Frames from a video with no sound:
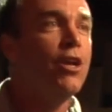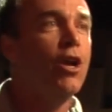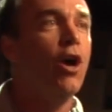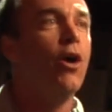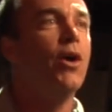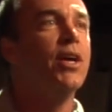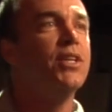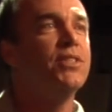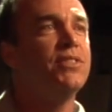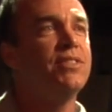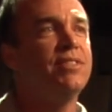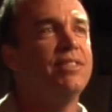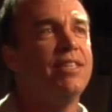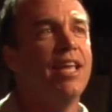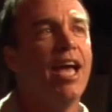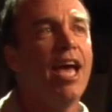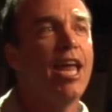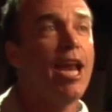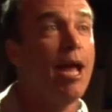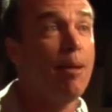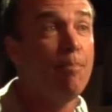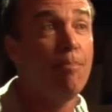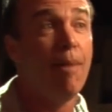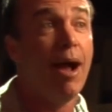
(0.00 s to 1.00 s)
No,
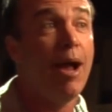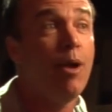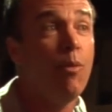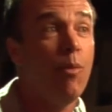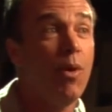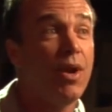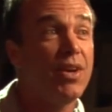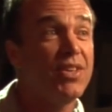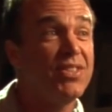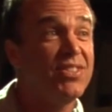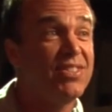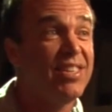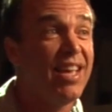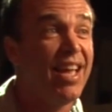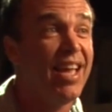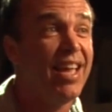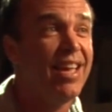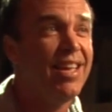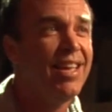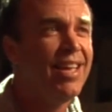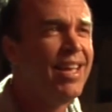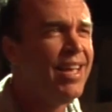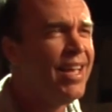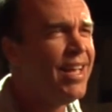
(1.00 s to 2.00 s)
instead I might want to
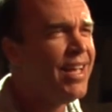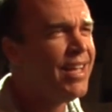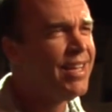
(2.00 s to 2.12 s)
say,